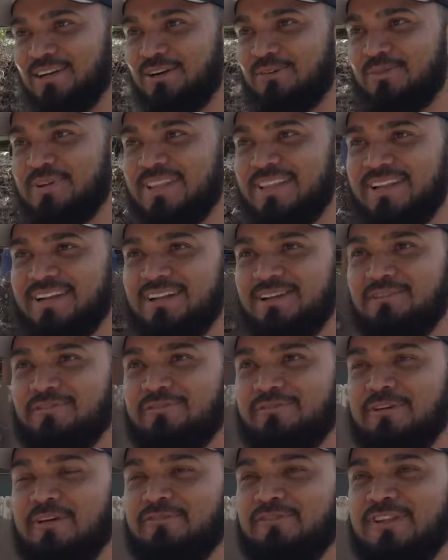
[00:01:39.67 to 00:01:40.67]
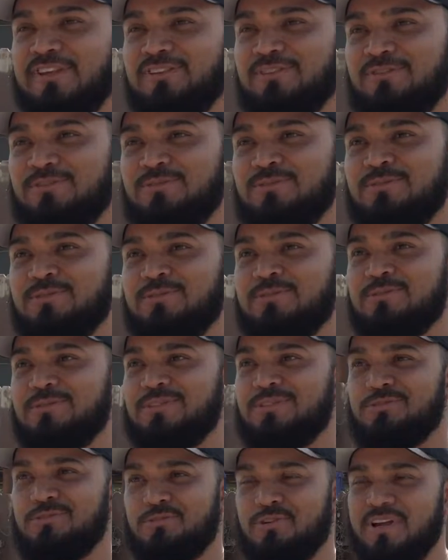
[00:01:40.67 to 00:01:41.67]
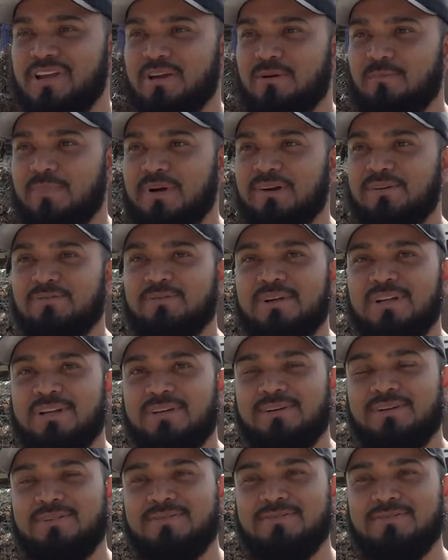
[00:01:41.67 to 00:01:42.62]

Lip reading: We did a 52.3 above Willow.